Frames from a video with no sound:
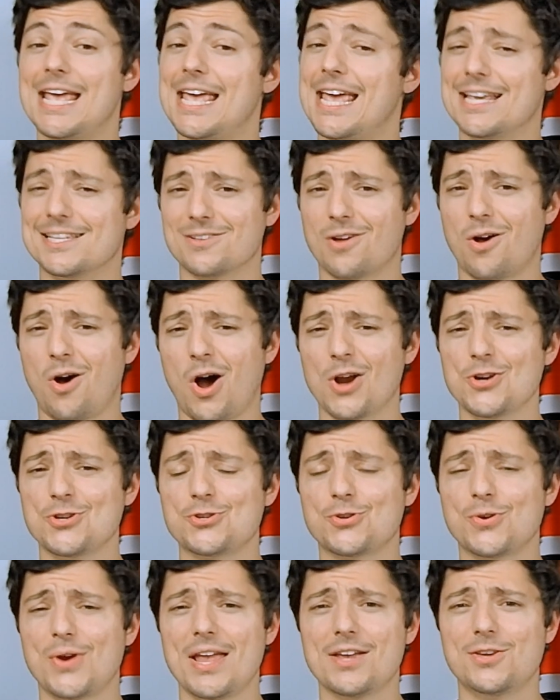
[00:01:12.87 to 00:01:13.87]
is
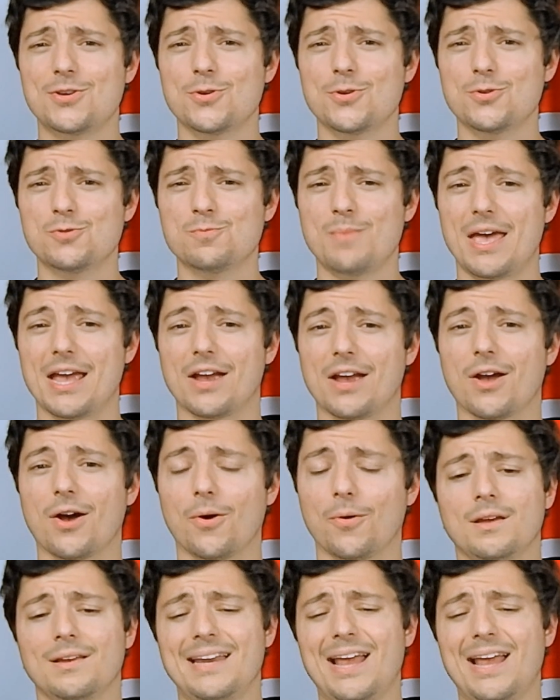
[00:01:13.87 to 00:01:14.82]
Andrei Kuzmenko.